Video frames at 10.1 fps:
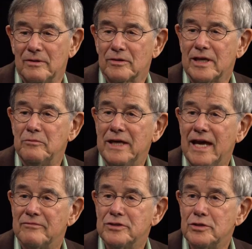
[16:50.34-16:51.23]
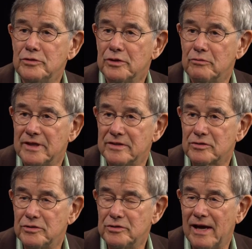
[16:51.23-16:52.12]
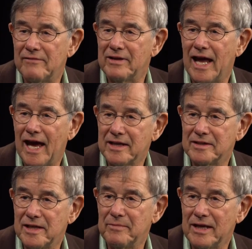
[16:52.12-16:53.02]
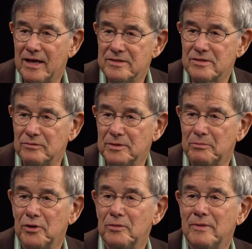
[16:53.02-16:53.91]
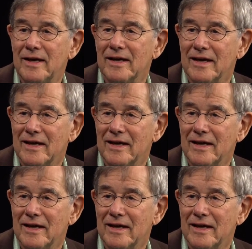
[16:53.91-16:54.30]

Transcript: Well, can we have 2 degrees? Could you have an academic high school diploma